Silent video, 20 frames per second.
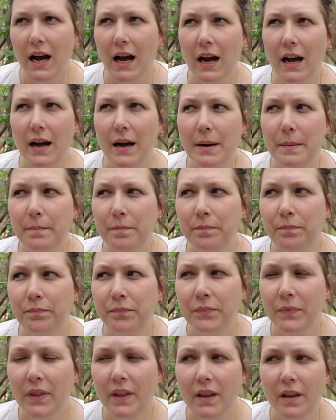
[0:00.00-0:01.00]
I
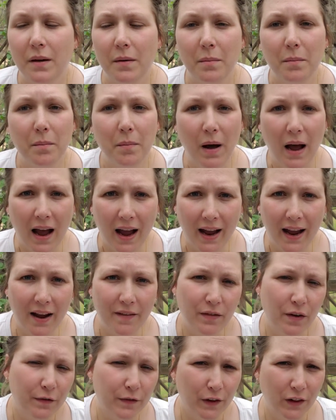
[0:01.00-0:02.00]

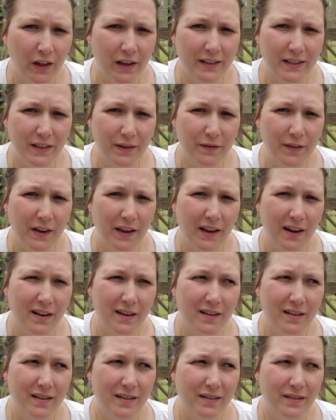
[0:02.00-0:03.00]
have a philosophy
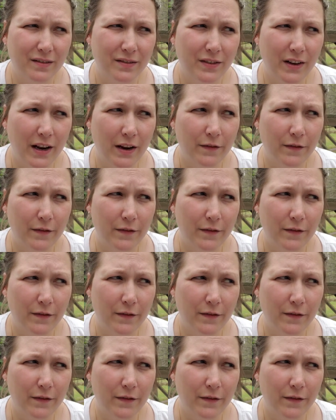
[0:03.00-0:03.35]
of,